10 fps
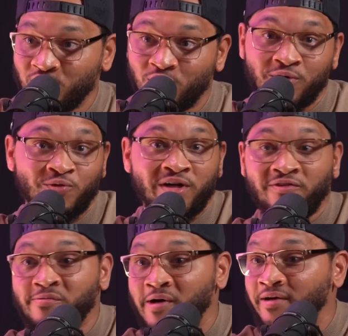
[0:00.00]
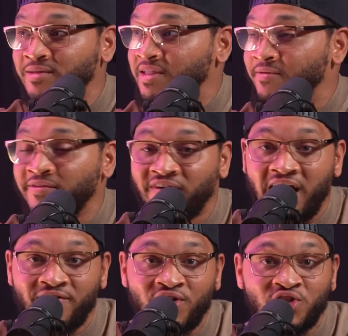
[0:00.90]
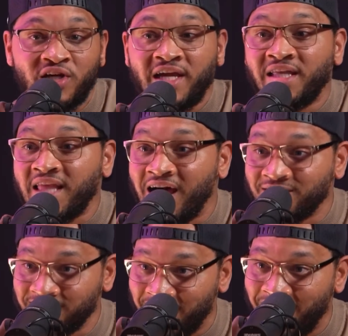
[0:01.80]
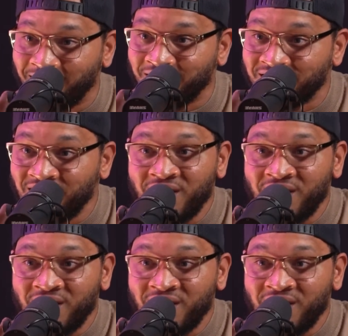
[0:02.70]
I'm gonna rent it for probably $7,500, $8,000.